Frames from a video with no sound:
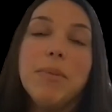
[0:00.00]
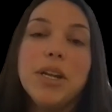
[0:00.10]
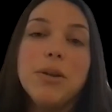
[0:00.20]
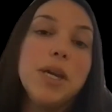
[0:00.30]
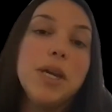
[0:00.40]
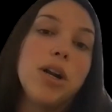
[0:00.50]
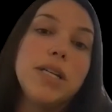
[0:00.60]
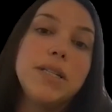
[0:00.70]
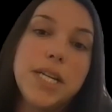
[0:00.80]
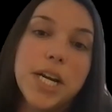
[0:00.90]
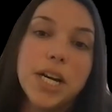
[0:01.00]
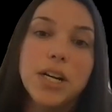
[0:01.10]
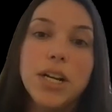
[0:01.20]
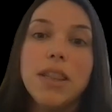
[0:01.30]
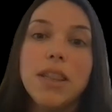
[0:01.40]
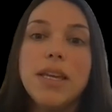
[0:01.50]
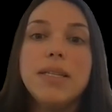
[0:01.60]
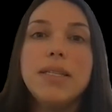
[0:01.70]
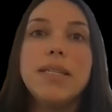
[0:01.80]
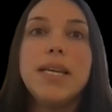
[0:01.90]
going to be honest here.
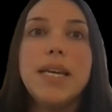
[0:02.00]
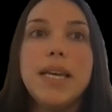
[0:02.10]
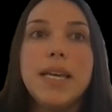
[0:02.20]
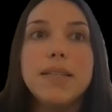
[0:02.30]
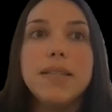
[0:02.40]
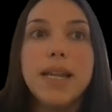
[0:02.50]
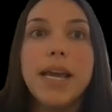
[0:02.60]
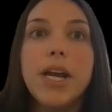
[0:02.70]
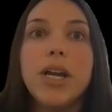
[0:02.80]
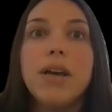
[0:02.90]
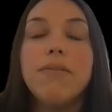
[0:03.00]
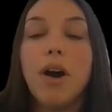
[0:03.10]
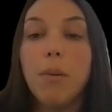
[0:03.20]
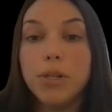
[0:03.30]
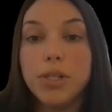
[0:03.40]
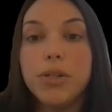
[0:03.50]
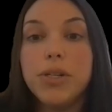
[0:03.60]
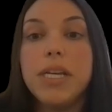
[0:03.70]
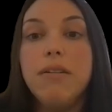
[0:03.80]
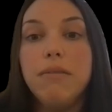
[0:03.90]
This is an area of
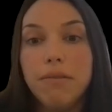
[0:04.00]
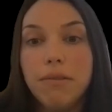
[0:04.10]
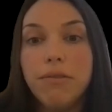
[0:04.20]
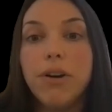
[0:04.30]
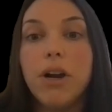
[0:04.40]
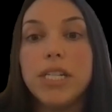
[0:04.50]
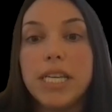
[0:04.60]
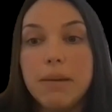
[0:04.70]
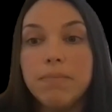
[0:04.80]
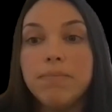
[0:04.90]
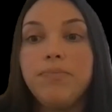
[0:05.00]
opportunity for our team.